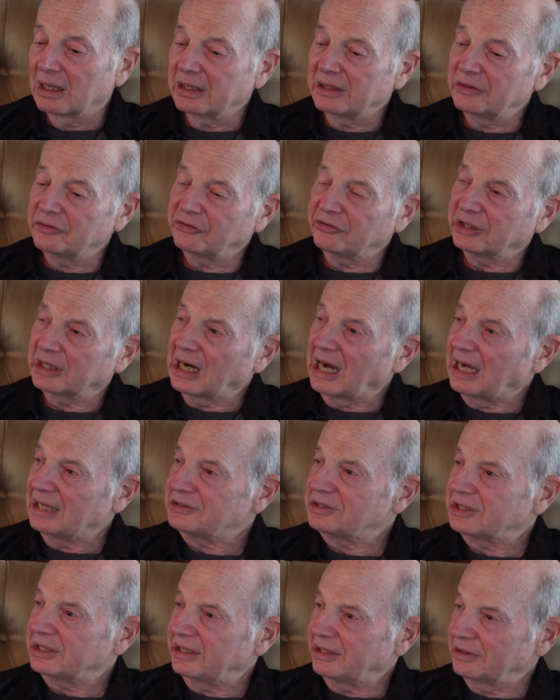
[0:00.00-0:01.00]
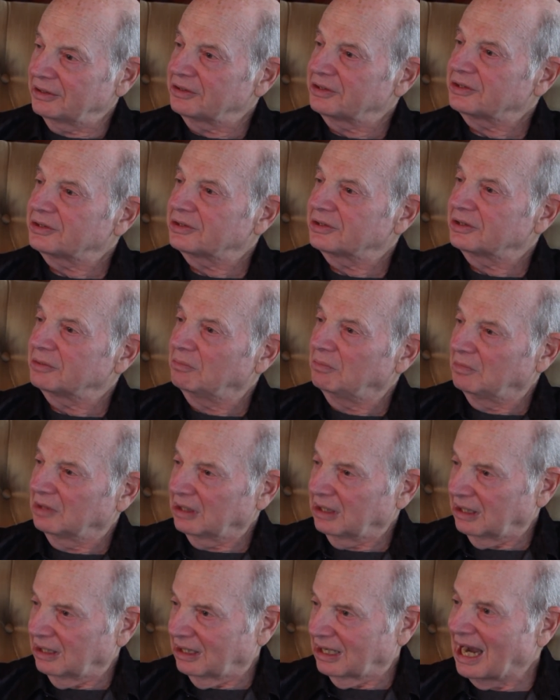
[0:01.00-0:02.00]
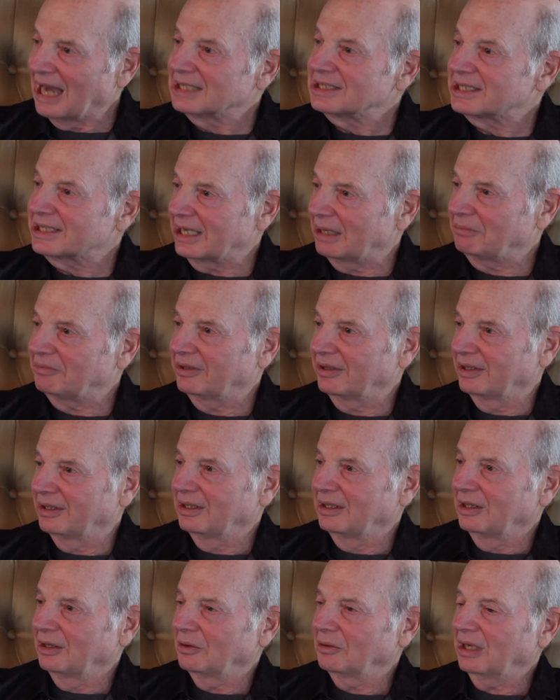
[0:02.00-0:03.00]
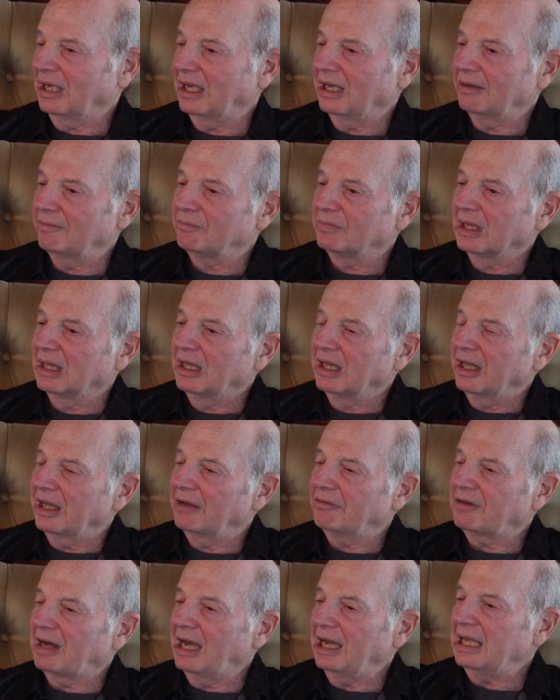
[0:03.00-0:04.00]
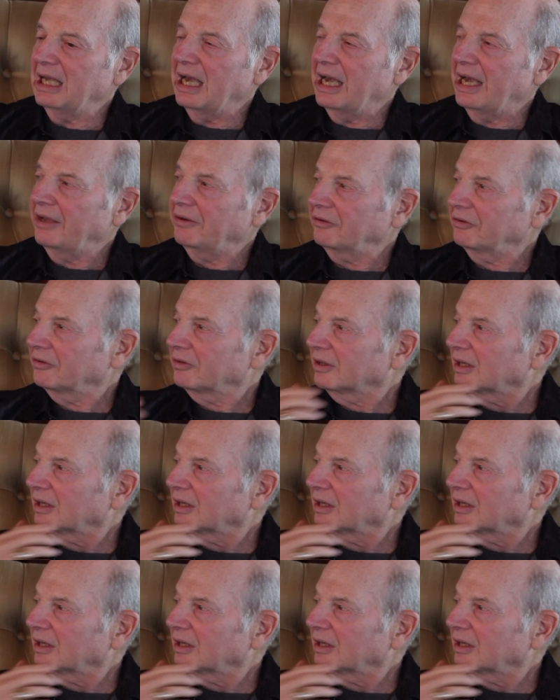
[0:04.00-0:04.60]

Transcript: is the concierge concept. Okay, if I ask